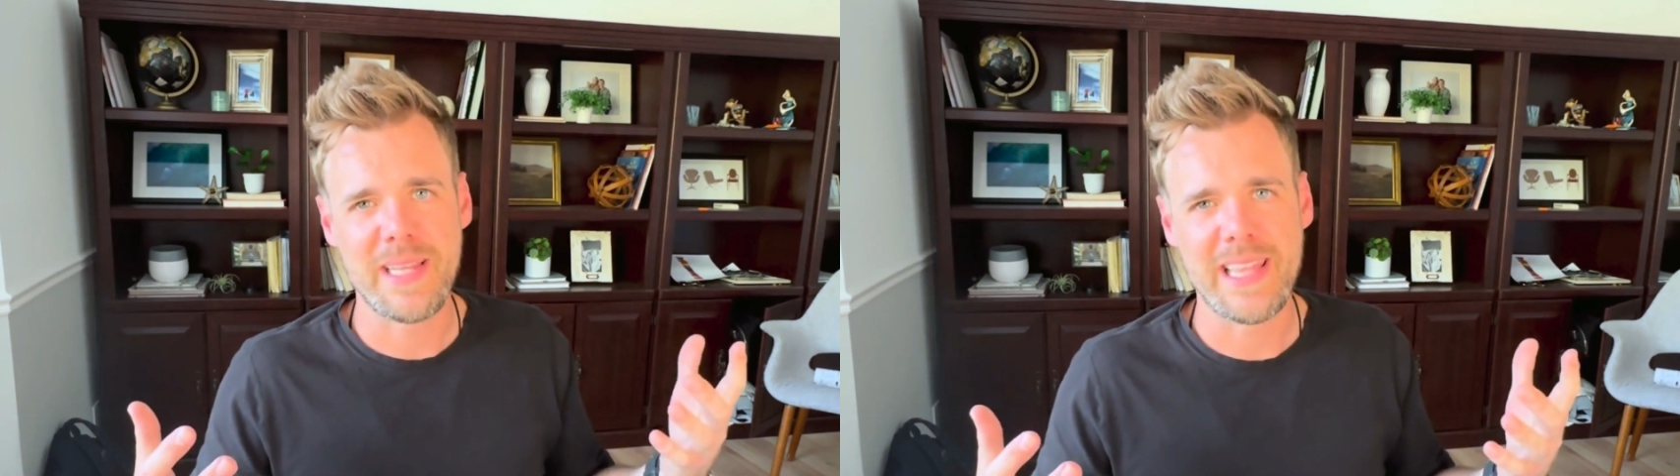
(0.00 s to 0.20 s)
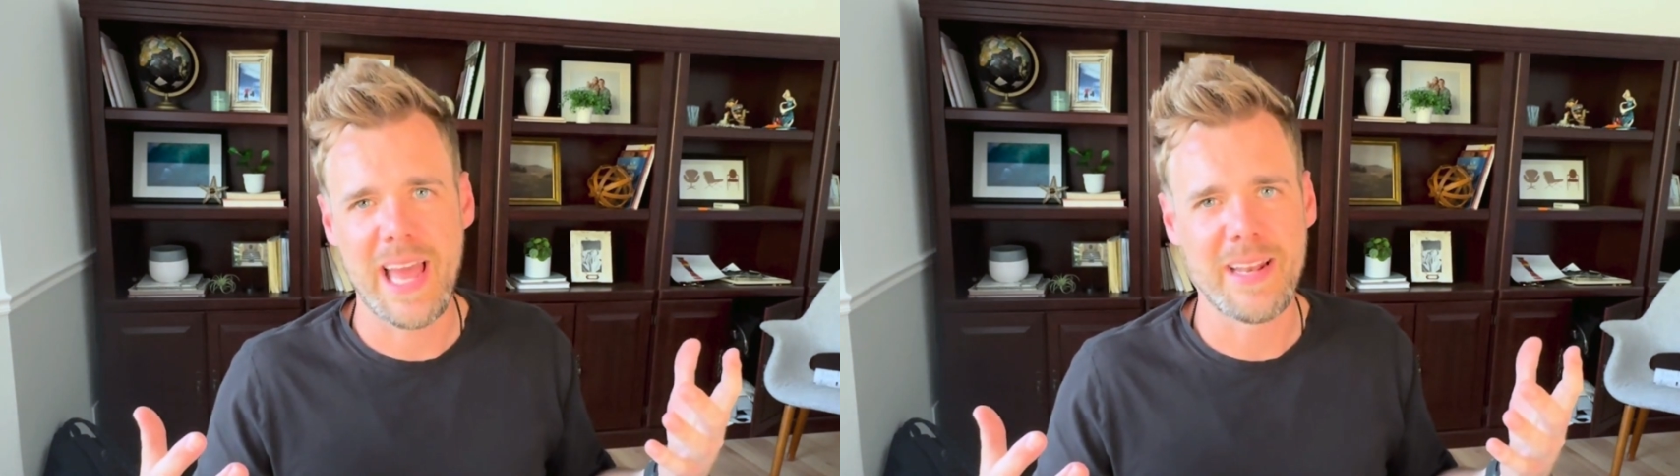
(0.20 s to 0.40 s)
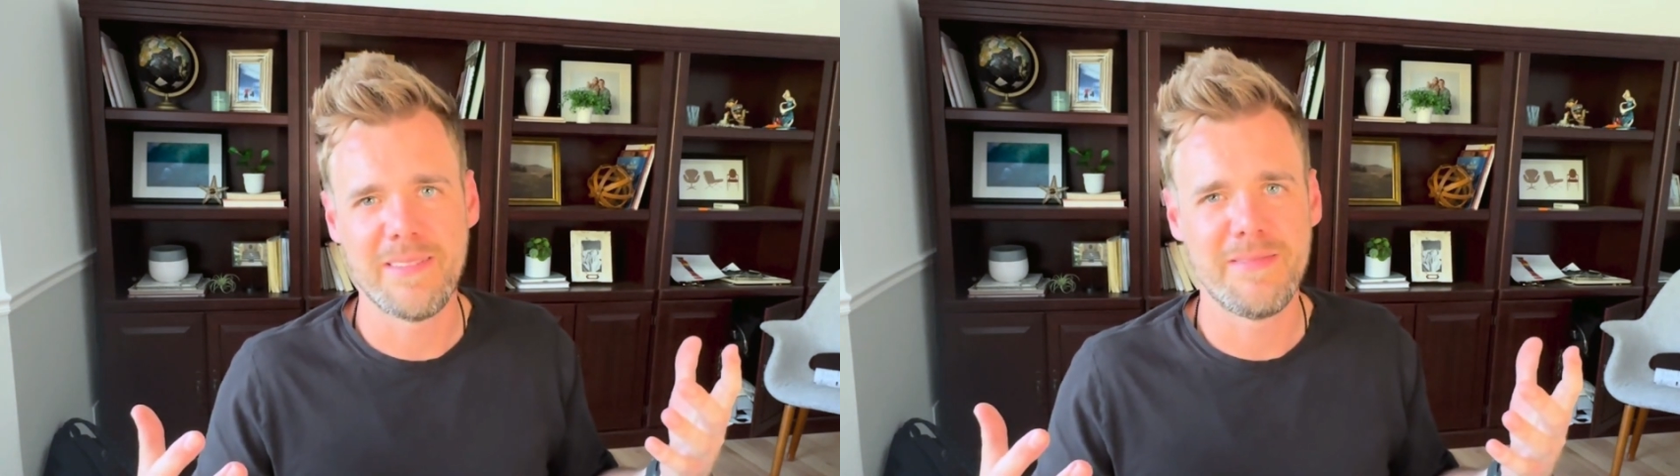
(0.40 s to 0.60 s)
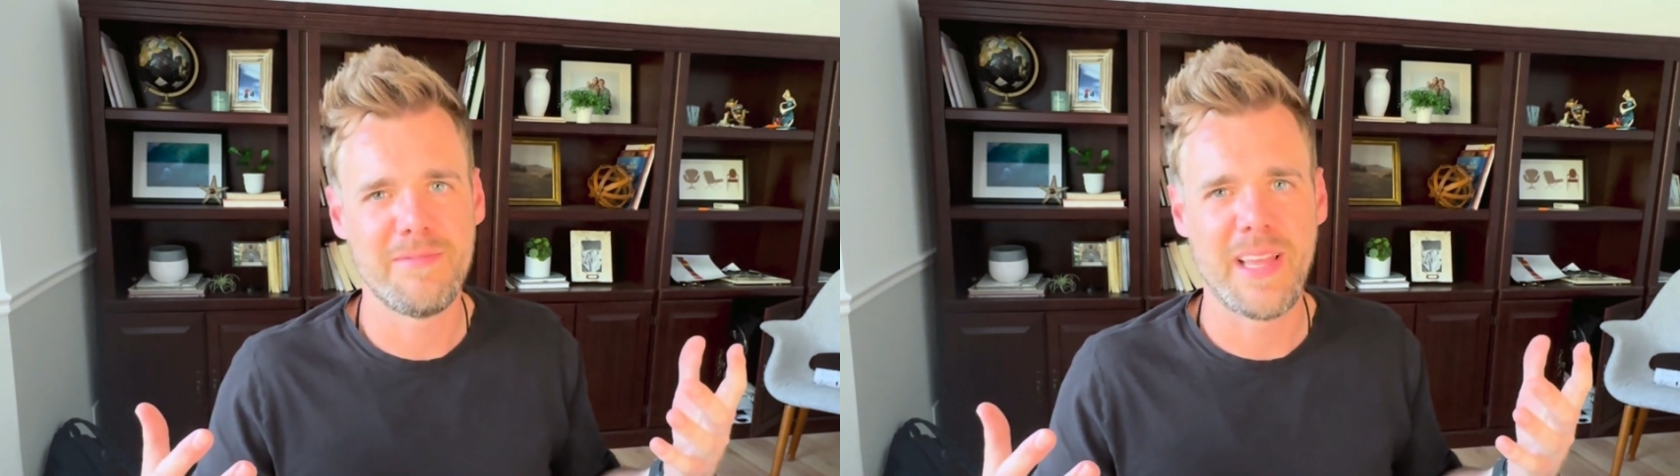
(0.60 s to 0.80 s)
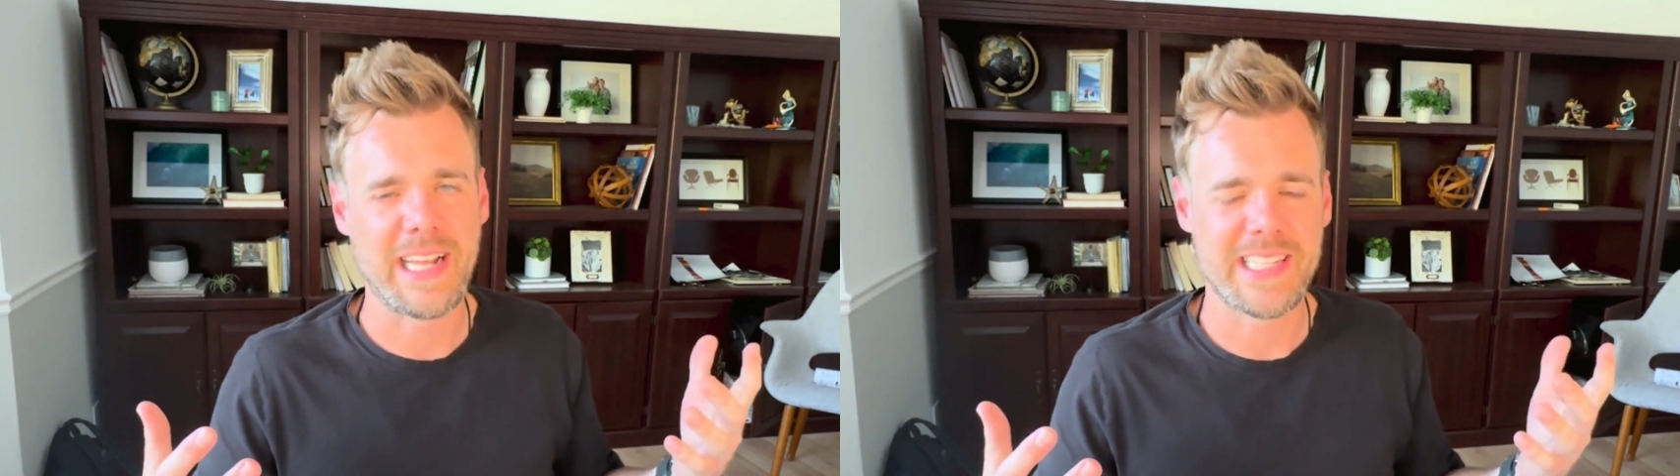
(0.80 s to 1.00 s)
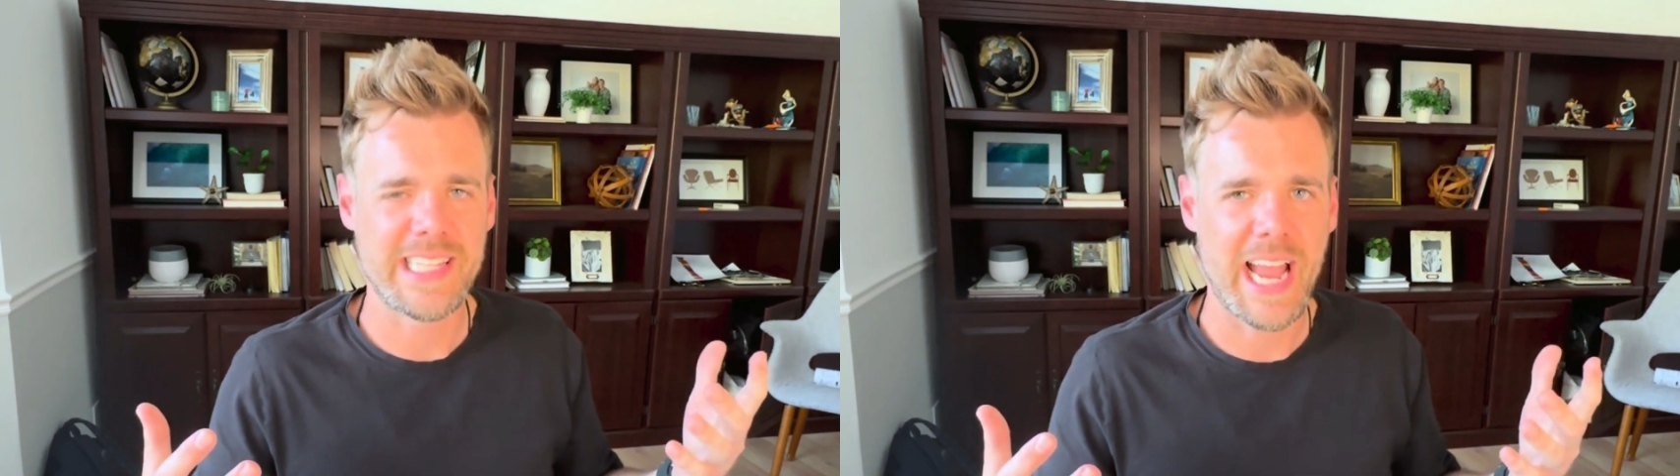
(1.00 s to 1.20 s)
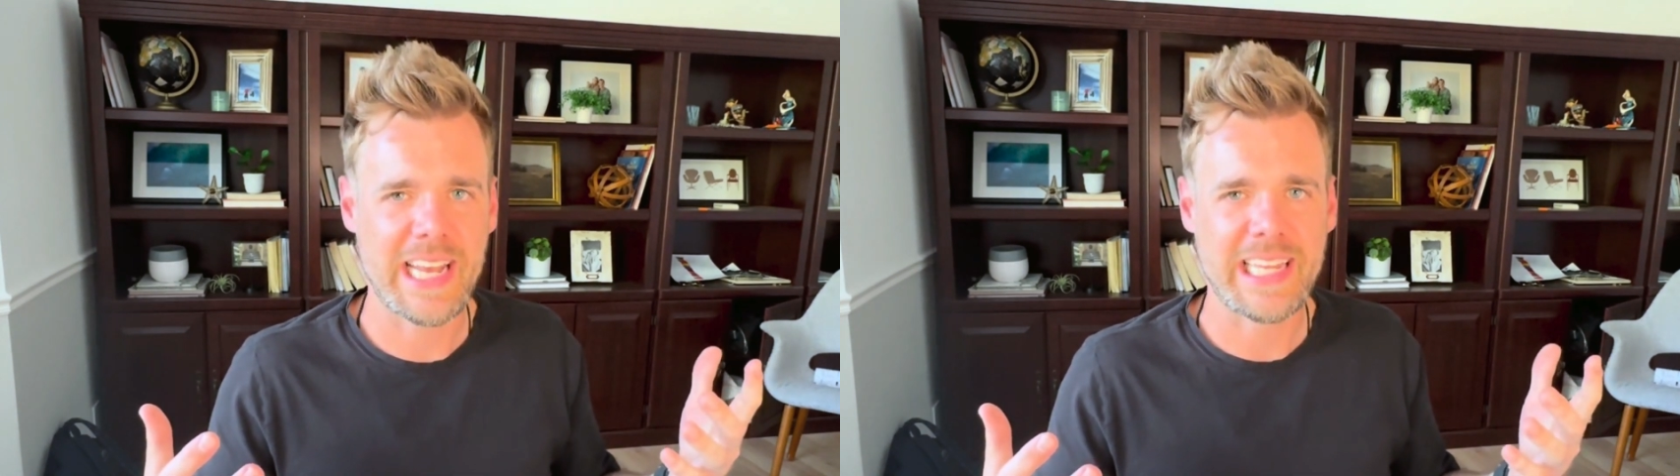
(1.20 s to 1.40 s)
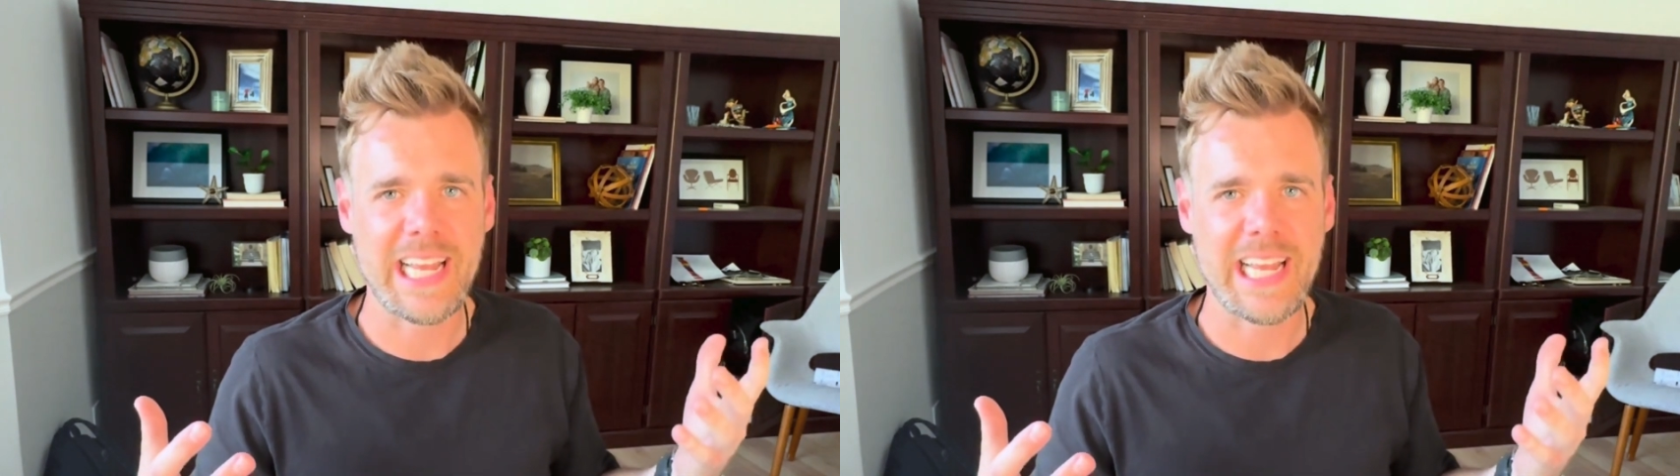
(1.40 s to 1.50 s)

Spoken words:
that exciting.